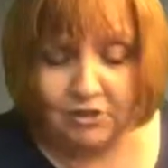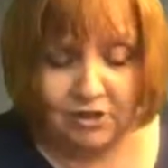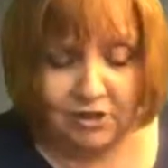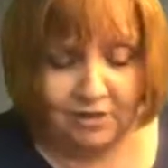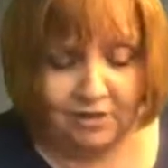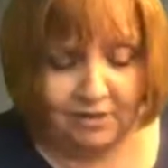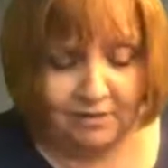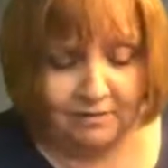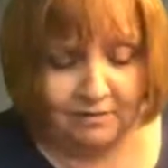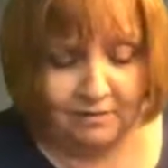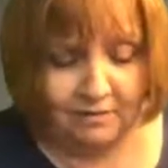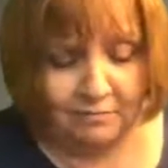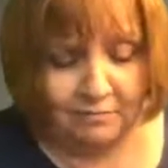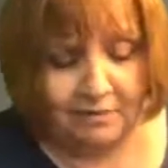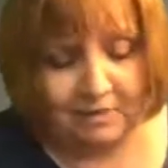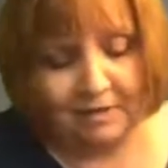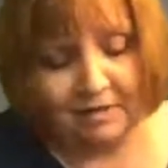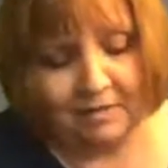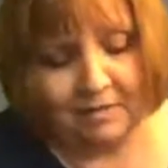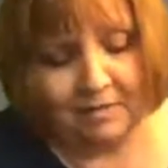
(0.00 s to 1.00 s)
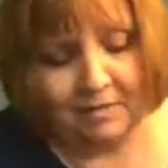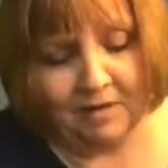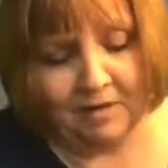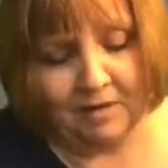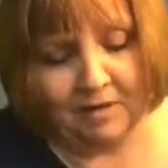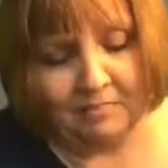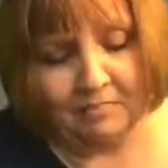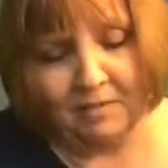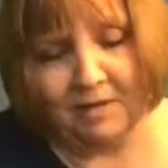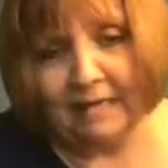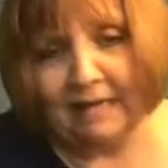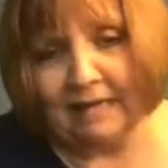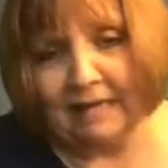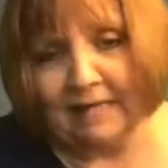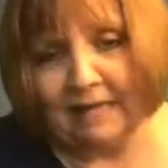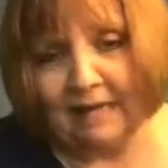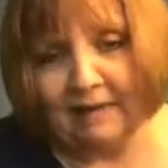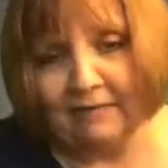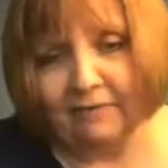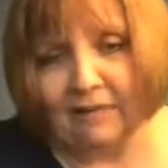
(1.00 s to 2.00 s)
Did
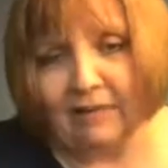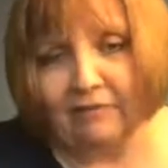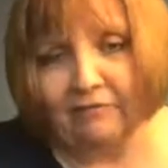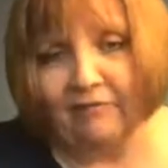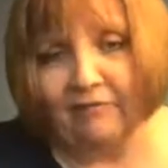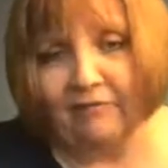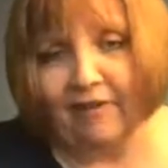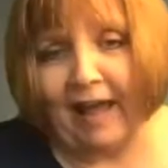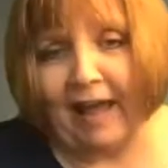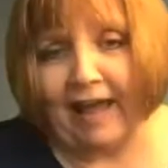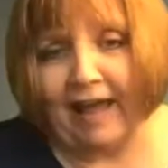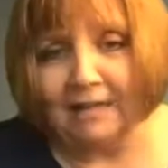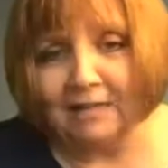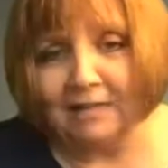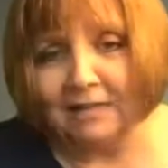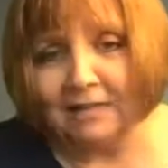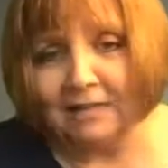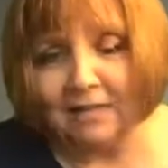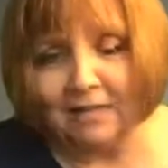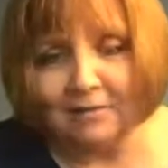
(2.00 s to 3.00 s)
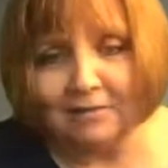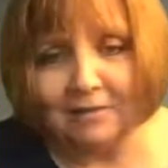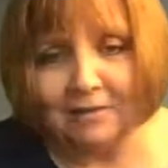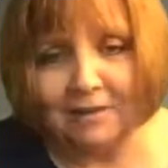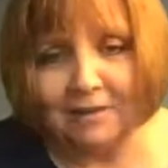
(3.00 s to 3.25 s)
Matisse have any fans that?